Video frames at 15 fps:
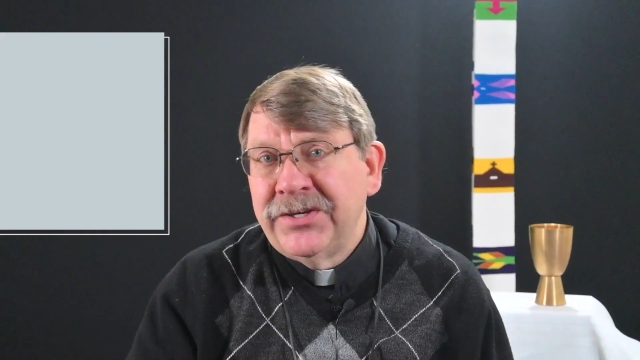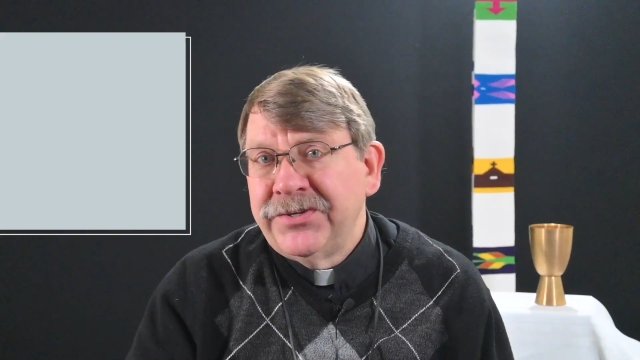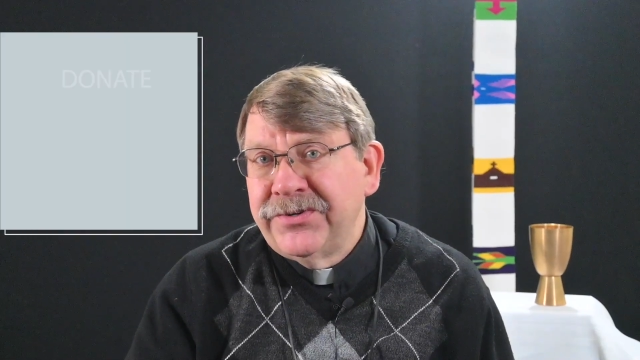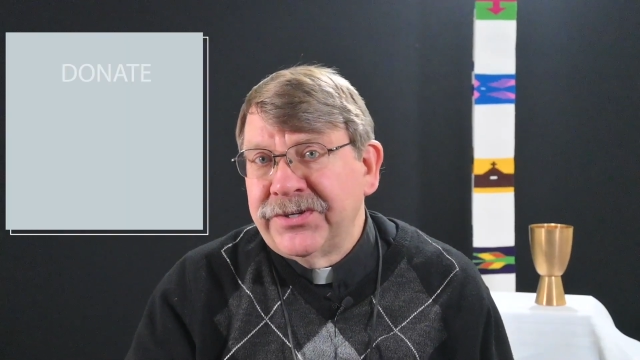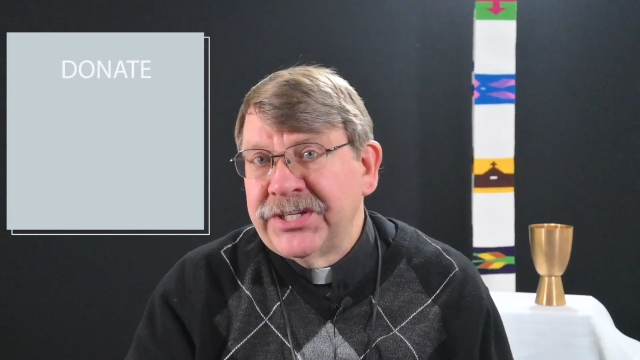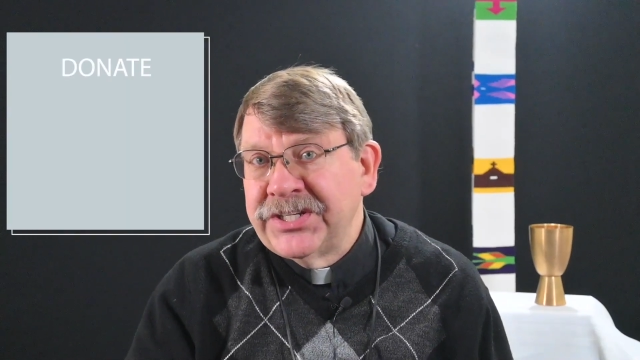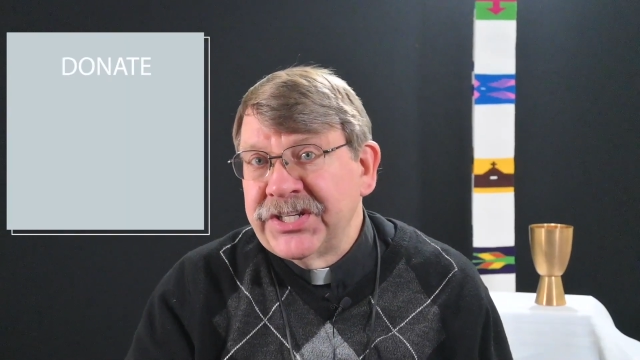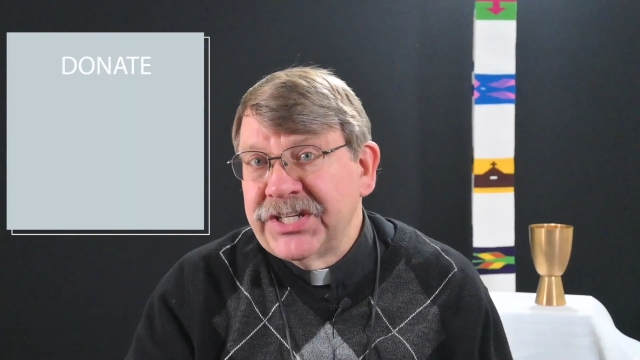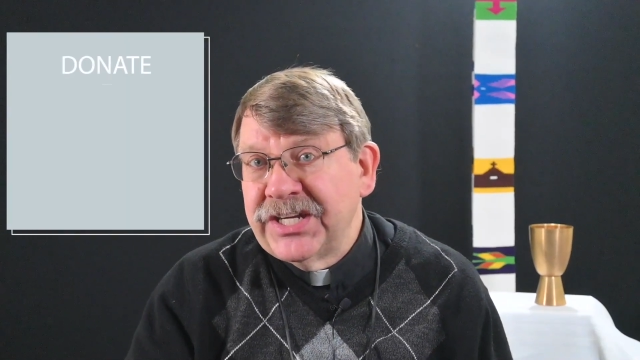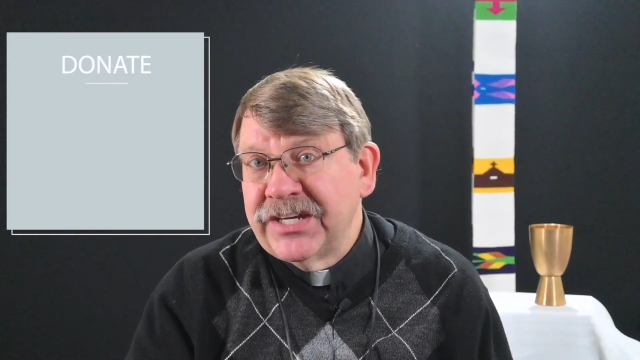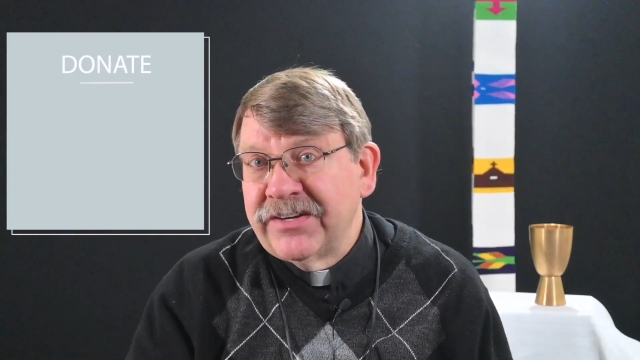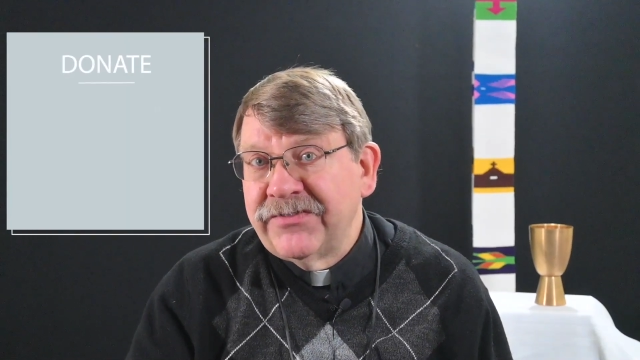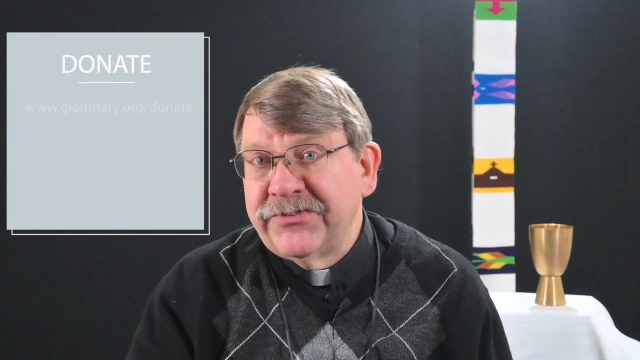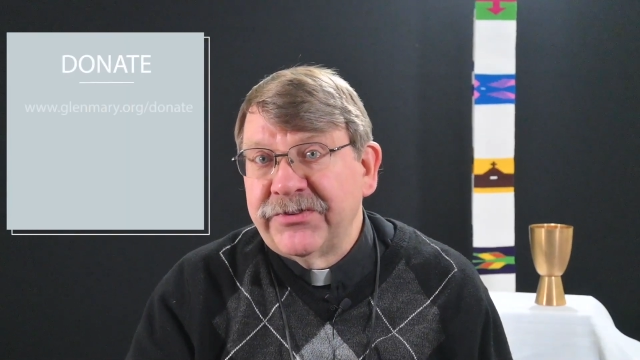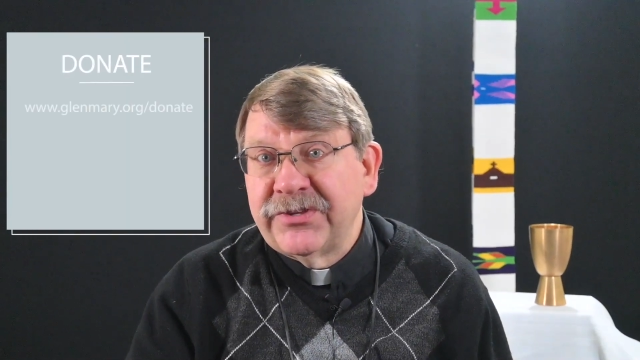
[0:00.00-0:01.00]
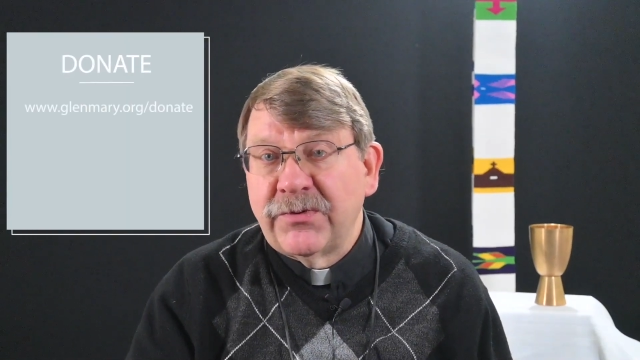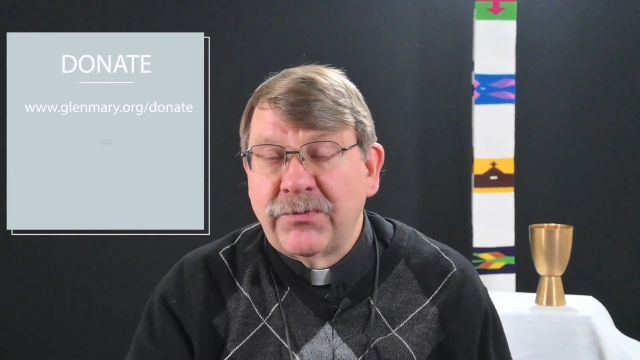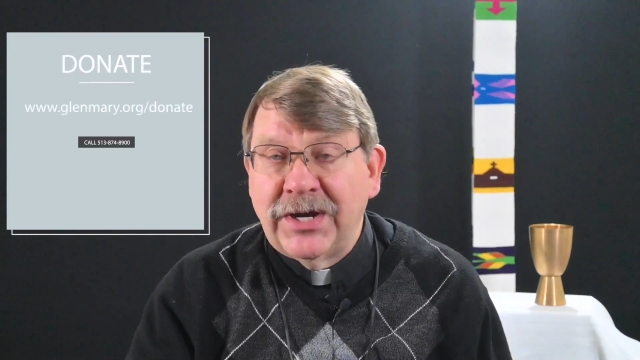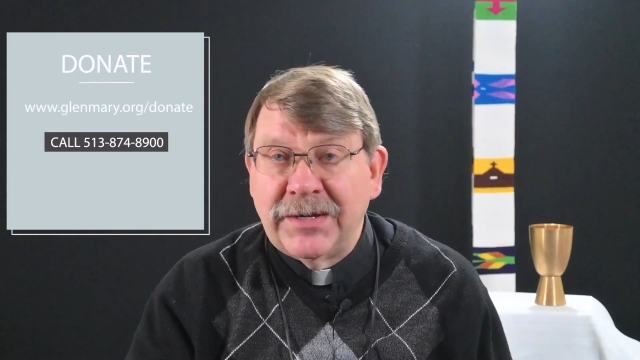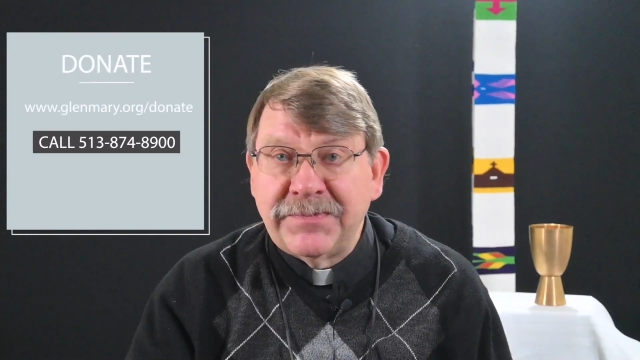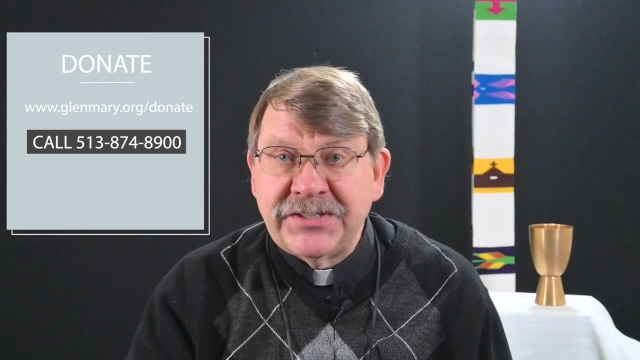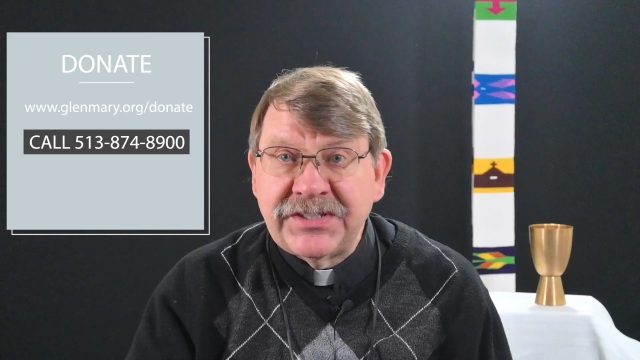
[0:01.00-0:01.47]
You can give through the
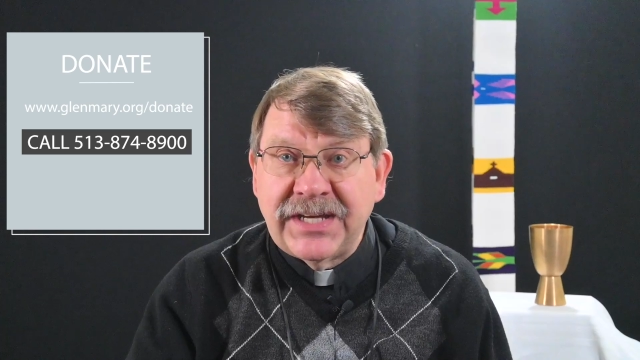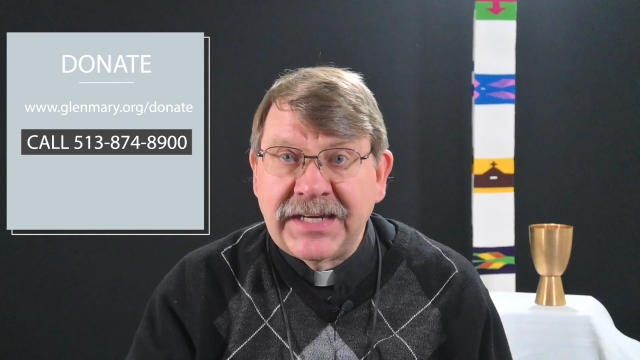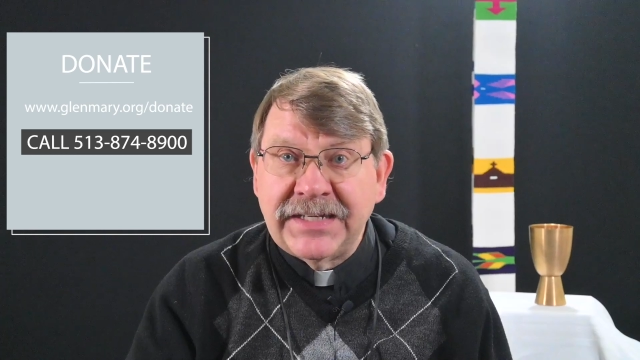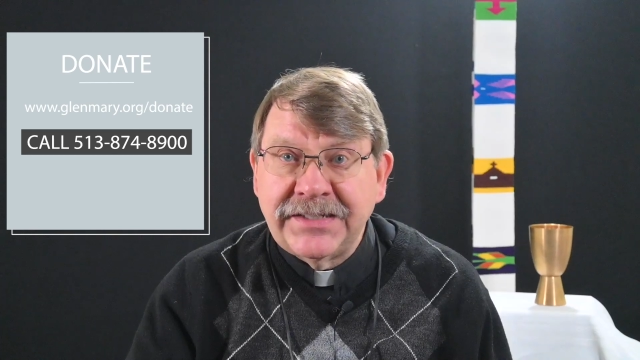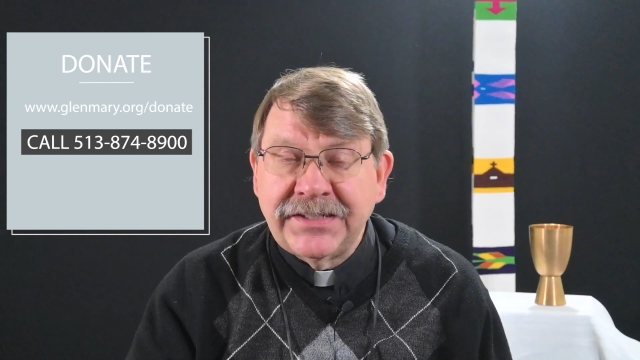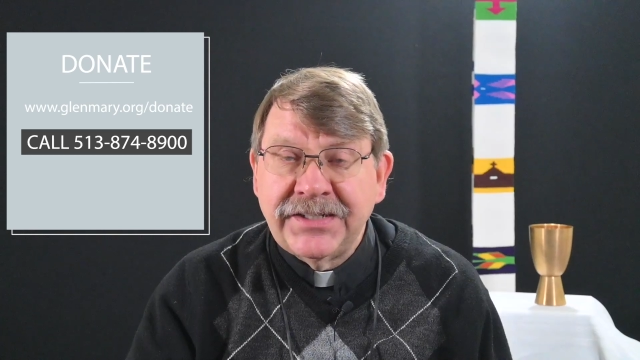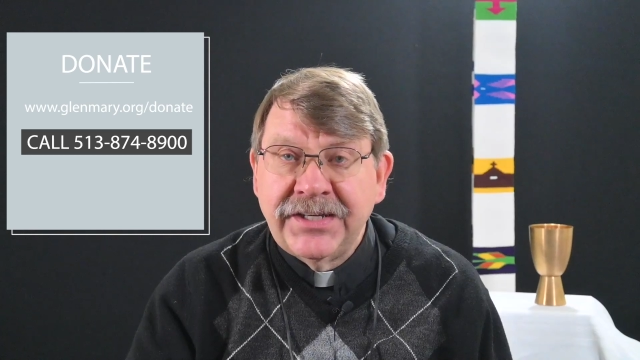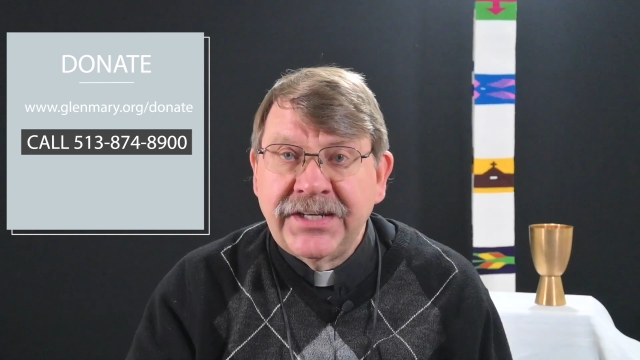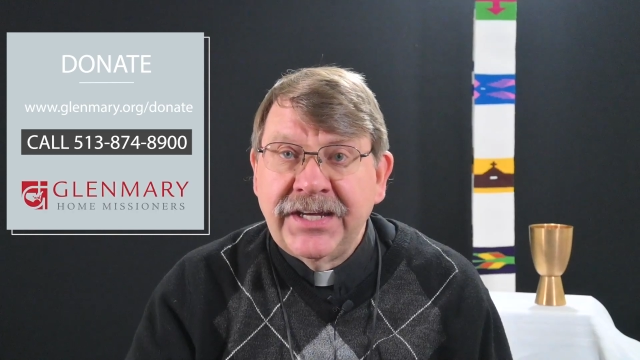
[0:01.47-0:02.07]
website